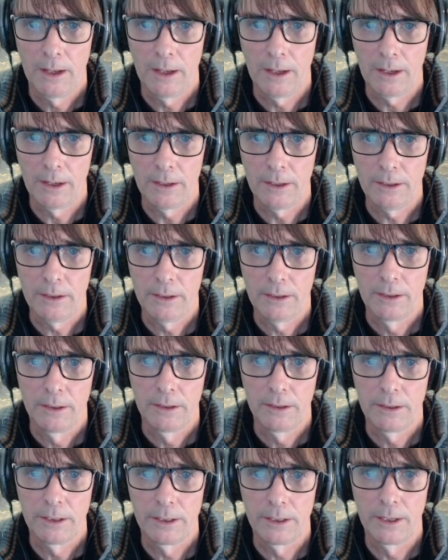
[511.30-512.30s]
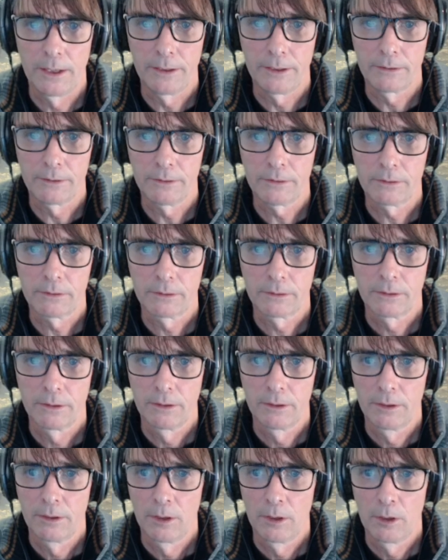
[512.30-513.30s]
A negated
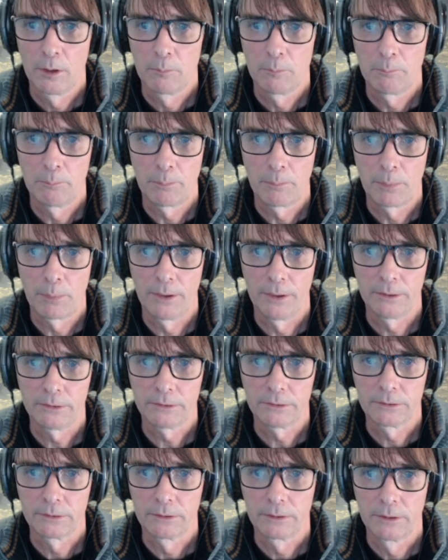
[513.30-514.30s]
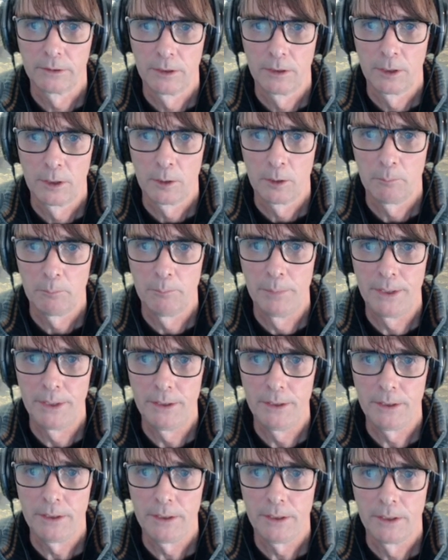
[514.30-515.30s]
plus
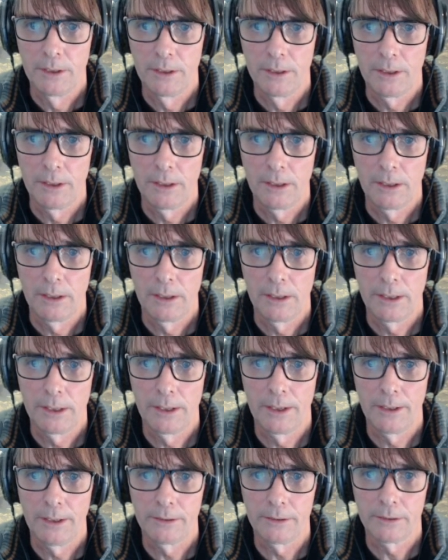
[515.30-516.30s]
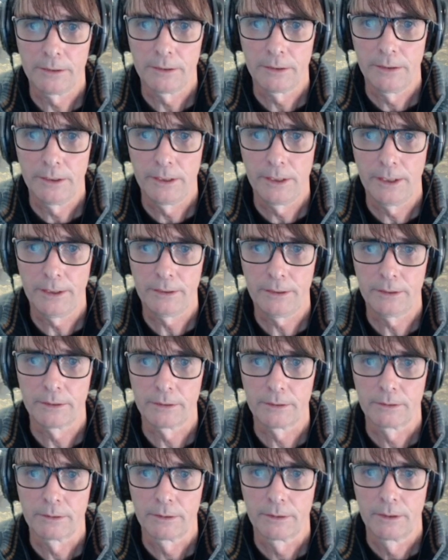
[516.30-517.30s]
B negated
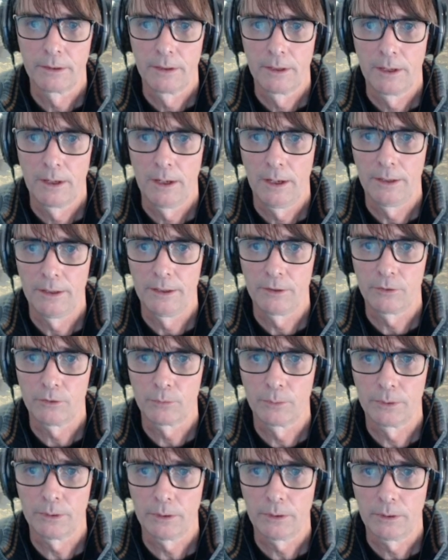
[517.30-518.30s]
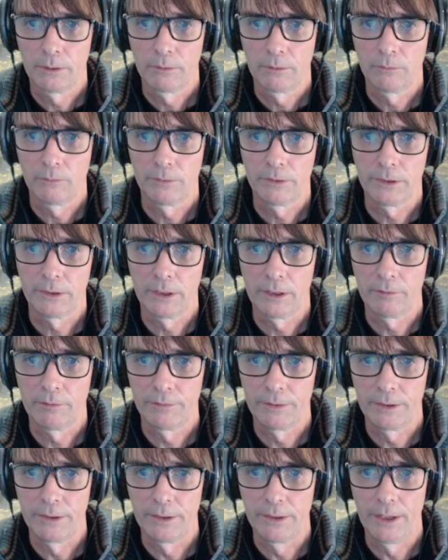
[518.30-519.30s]
negated. And this one, we still have
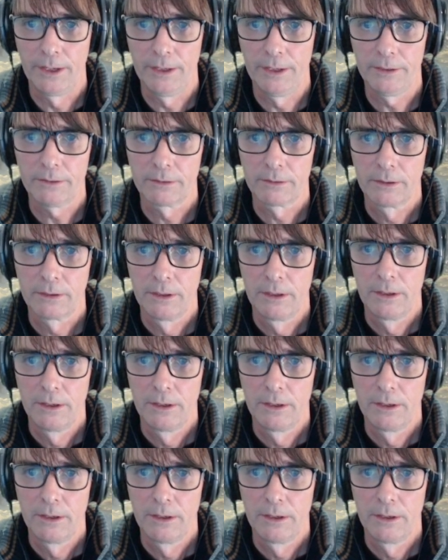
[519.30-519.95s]
here the end,